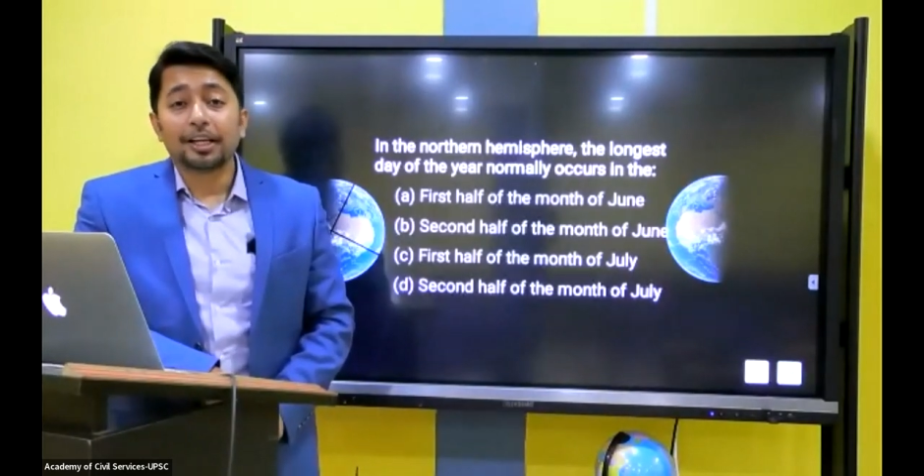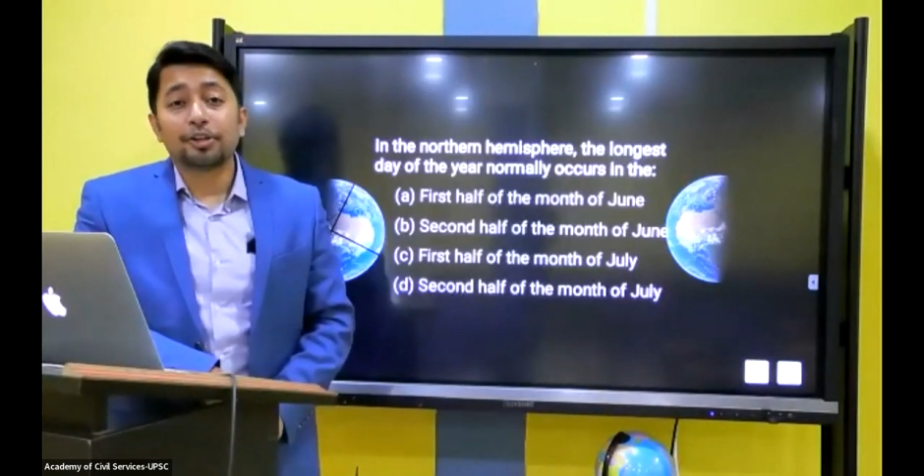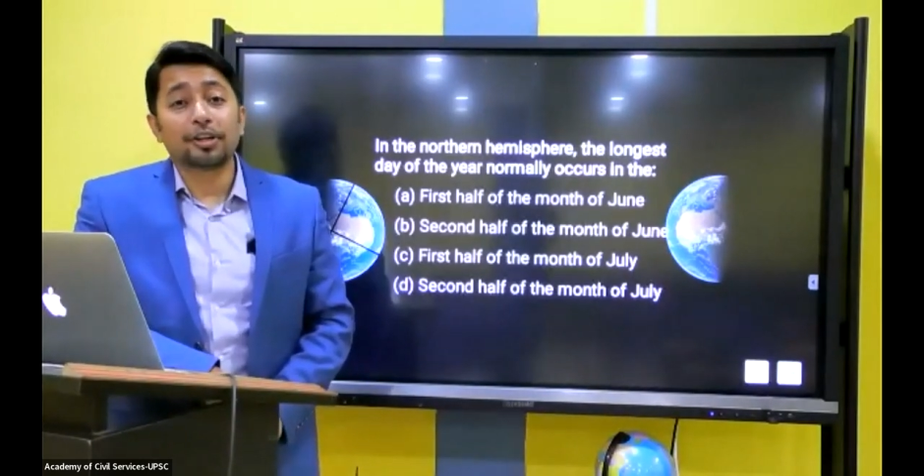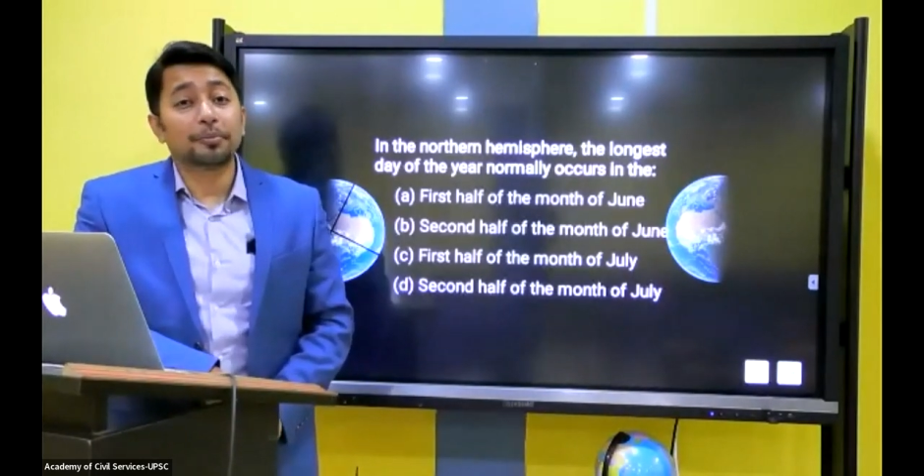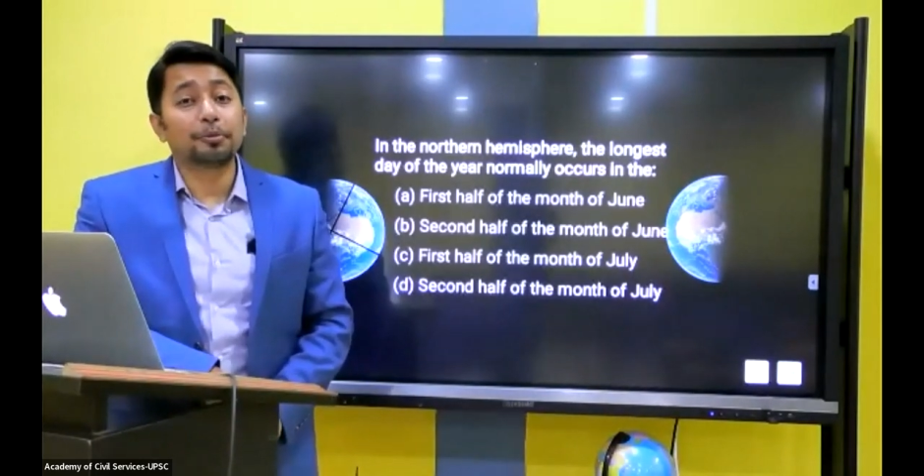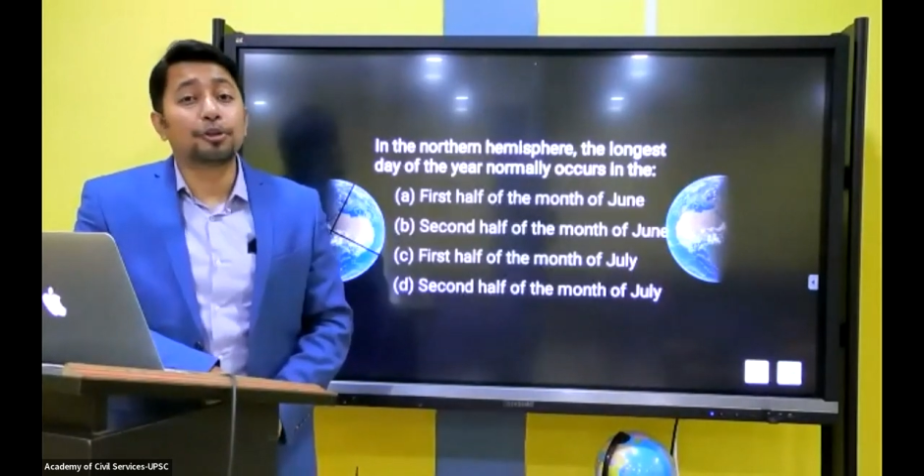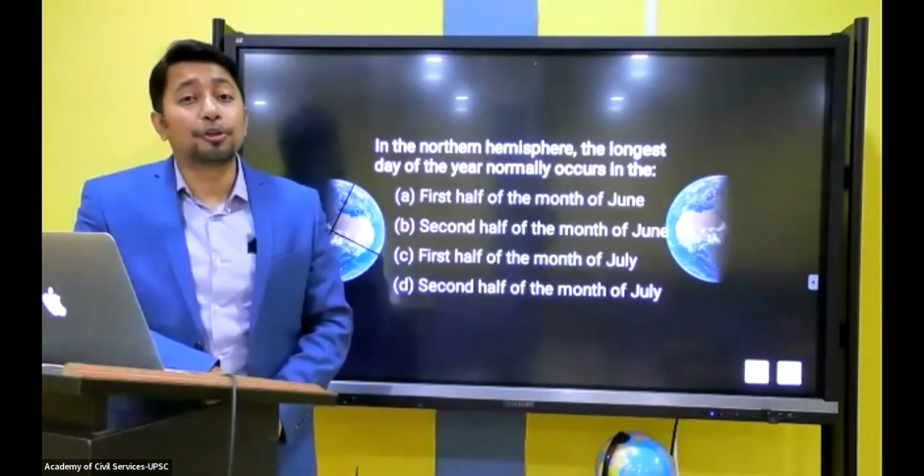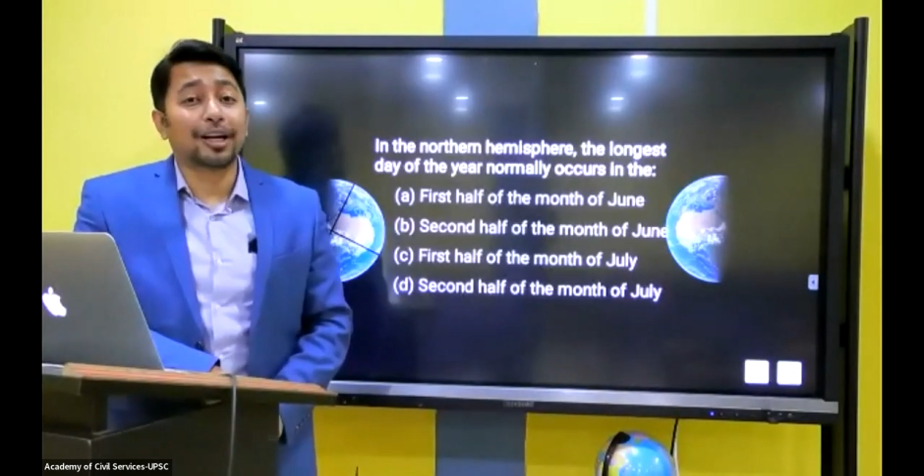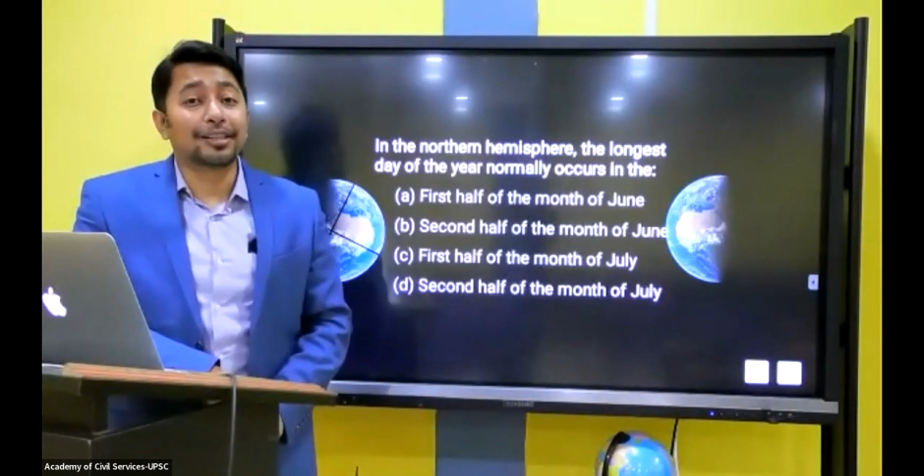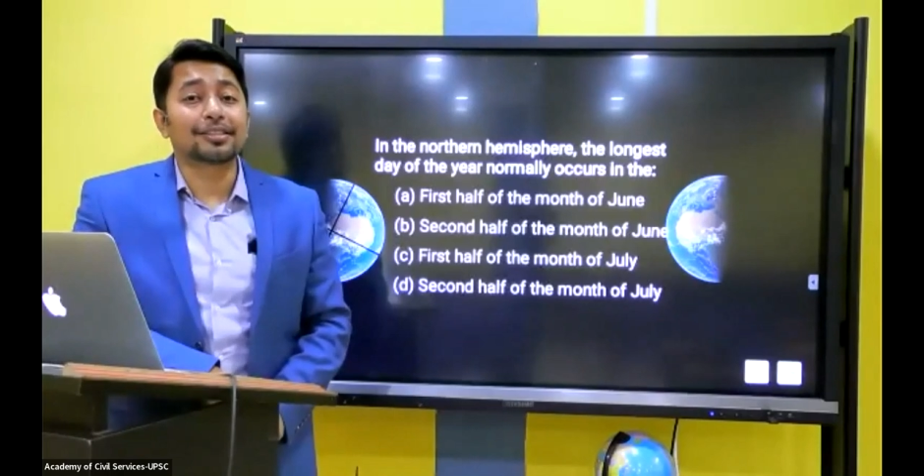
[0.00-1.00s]
you are able
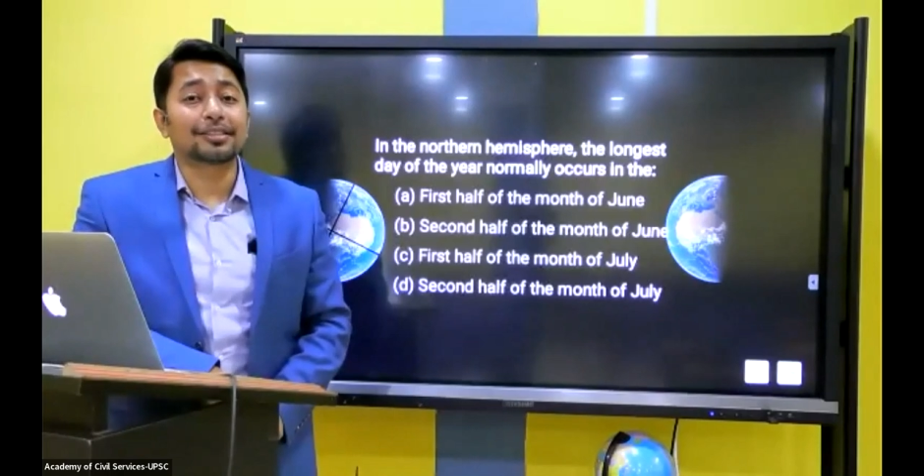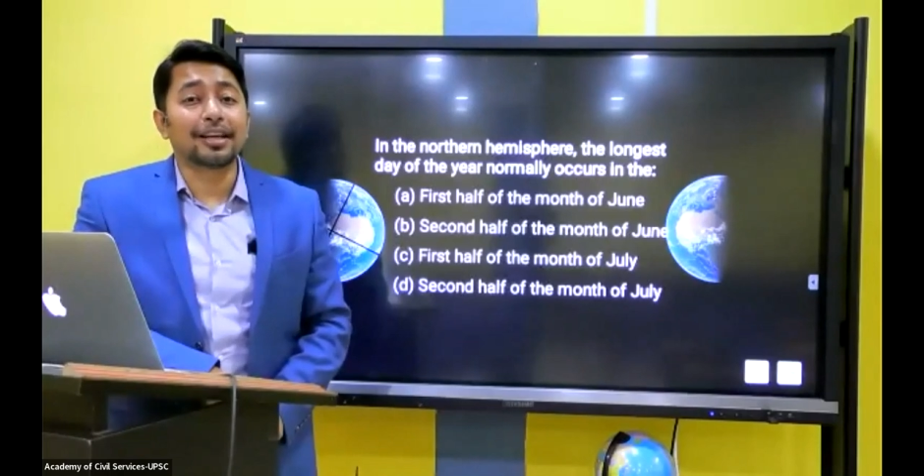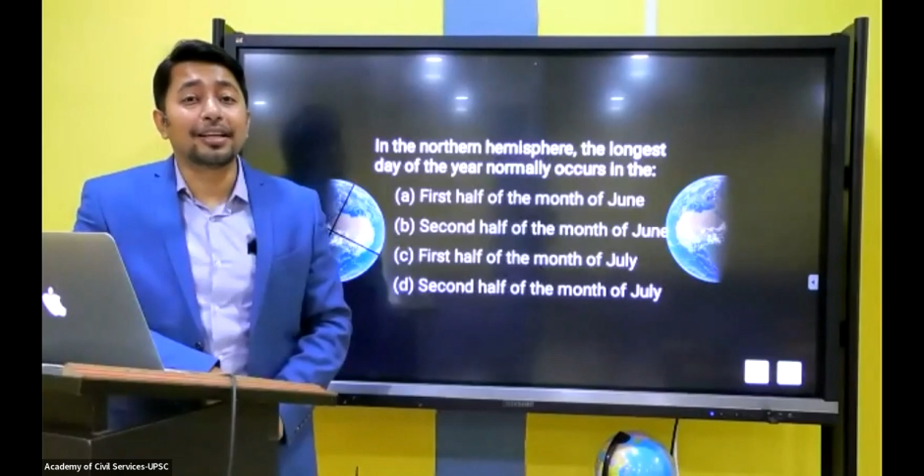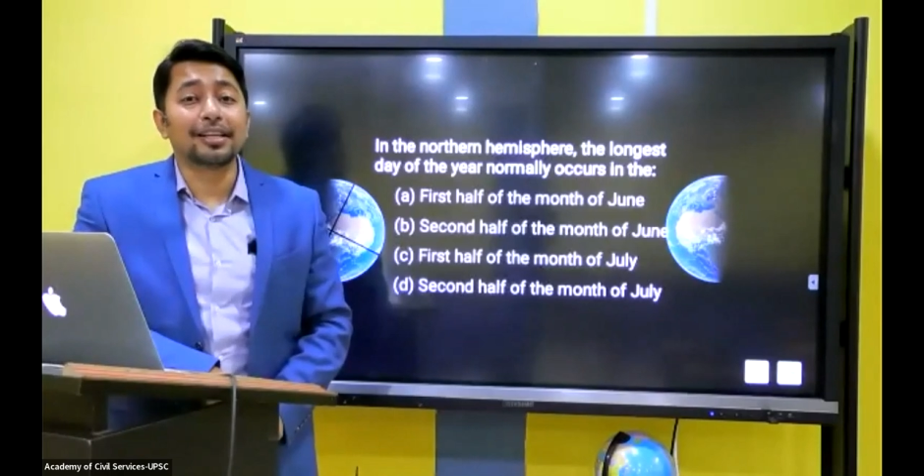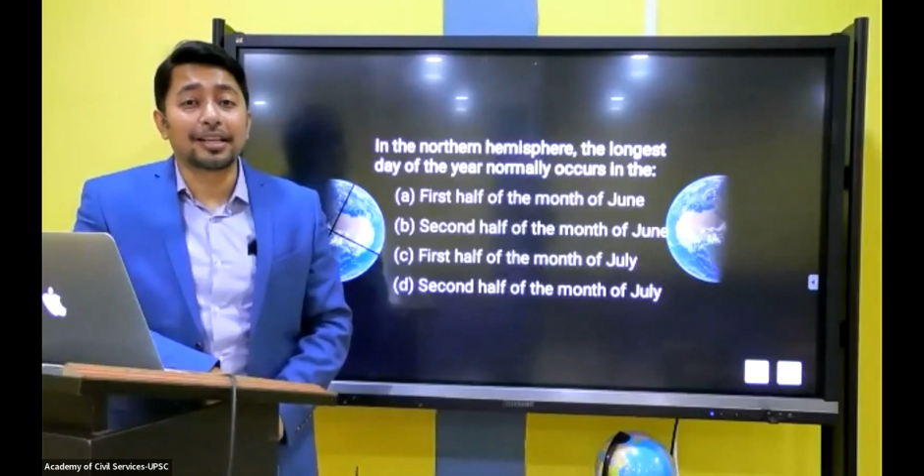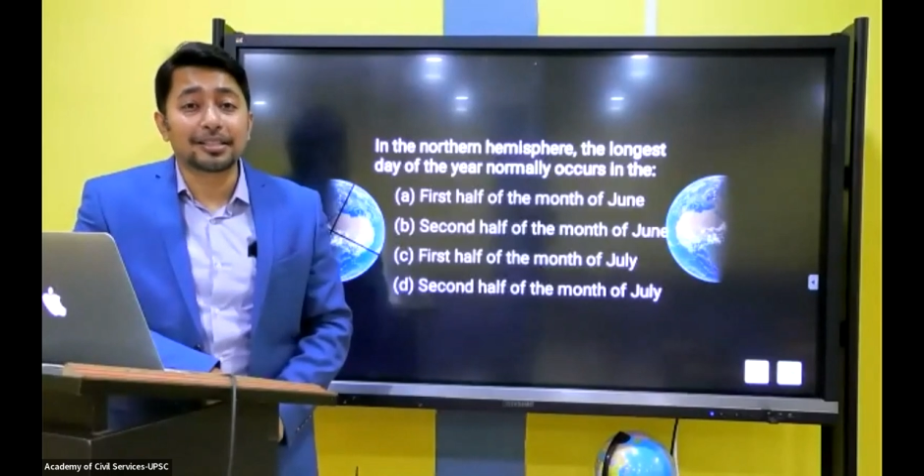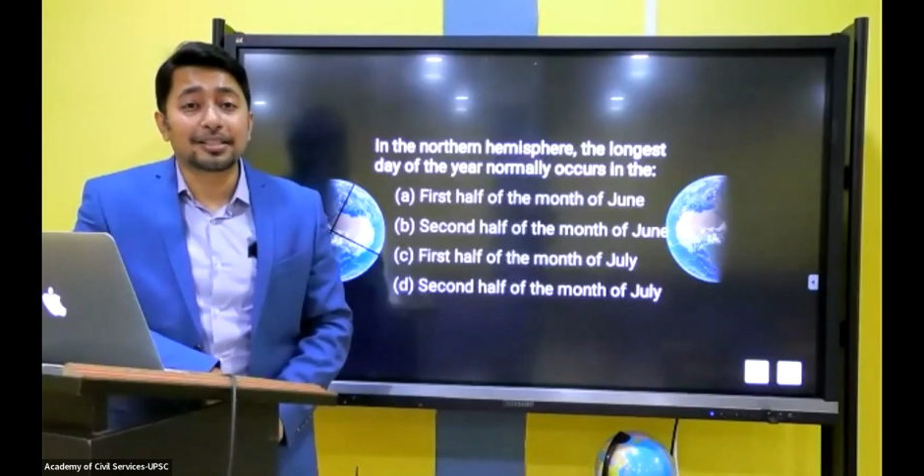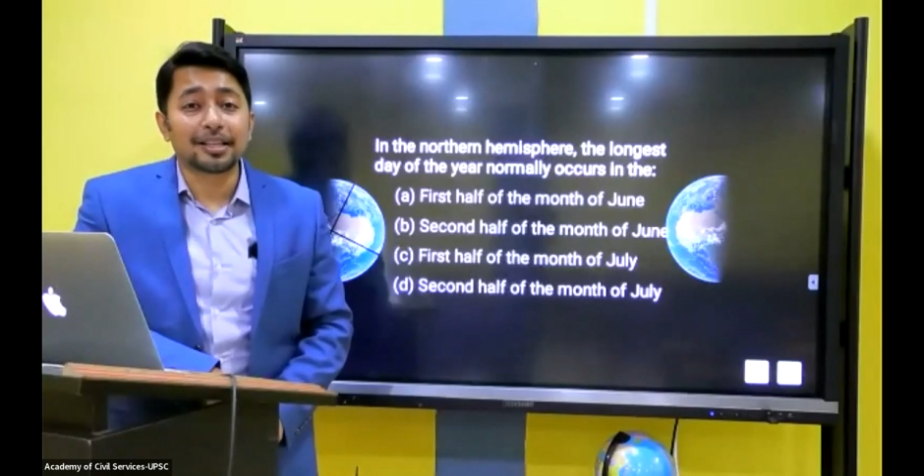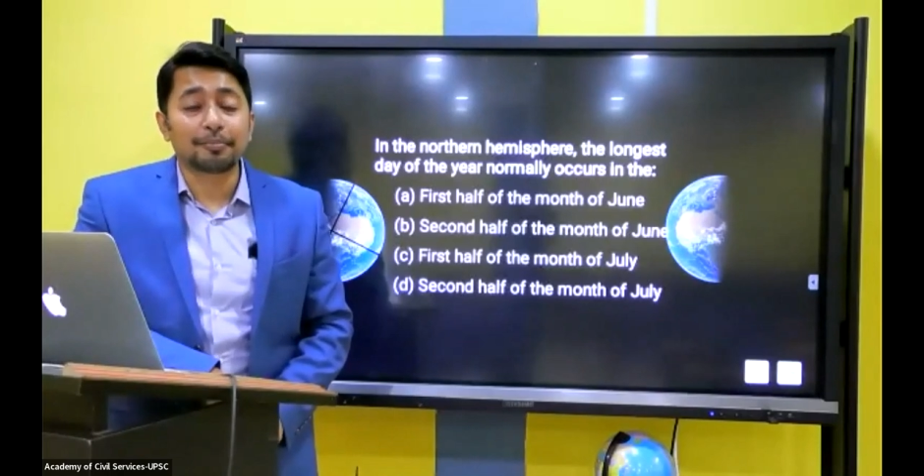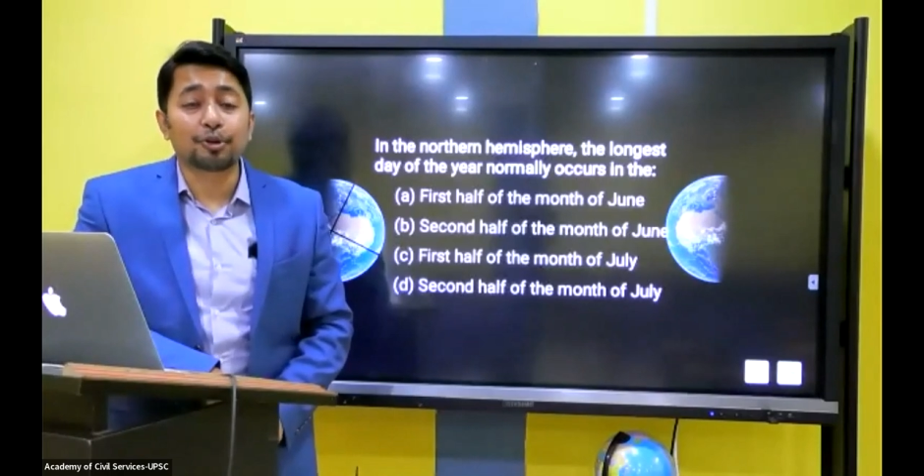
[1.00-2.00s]
to understand the
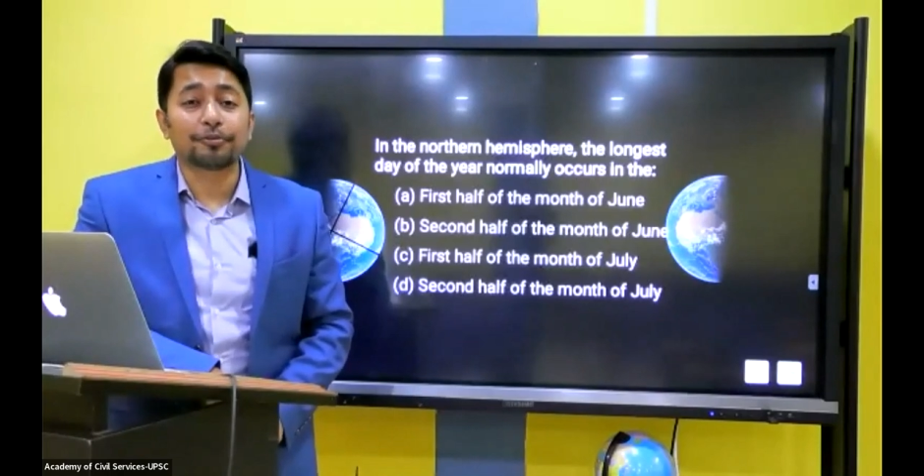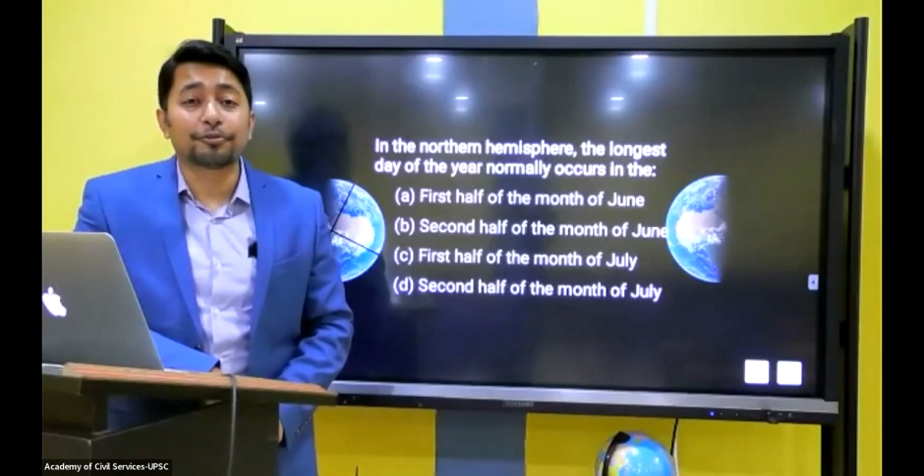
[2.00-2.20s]
concept of